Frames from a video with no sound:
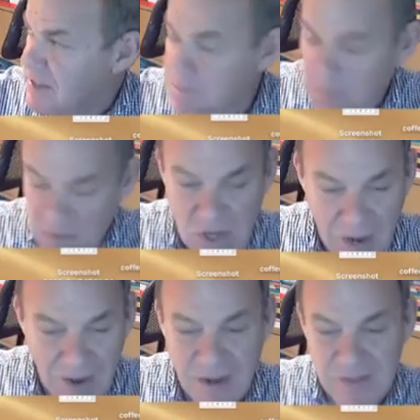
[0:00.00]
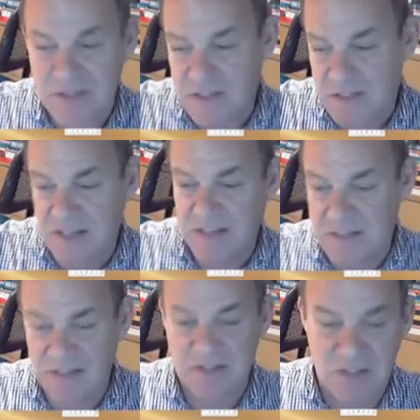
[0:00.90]
much harder to set a
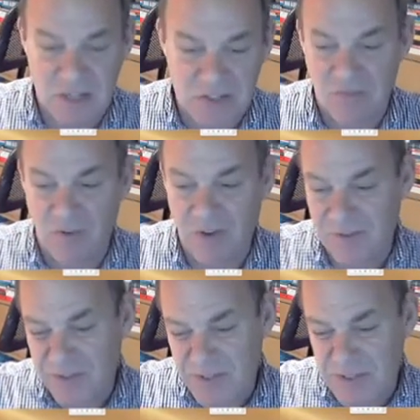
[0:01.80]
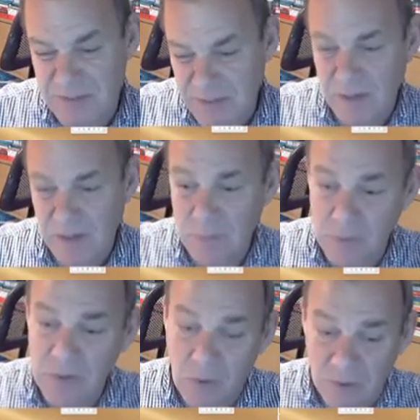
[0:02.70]
destination for life, because
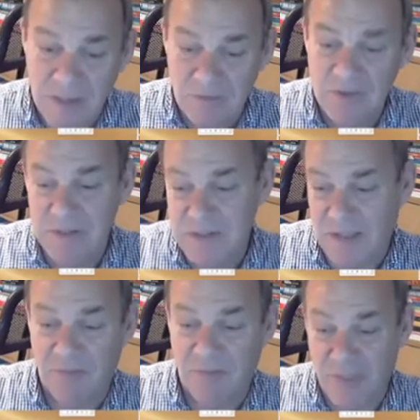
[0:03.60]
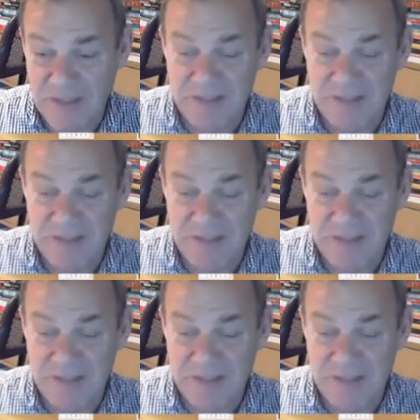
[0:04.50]
we're not given a death date.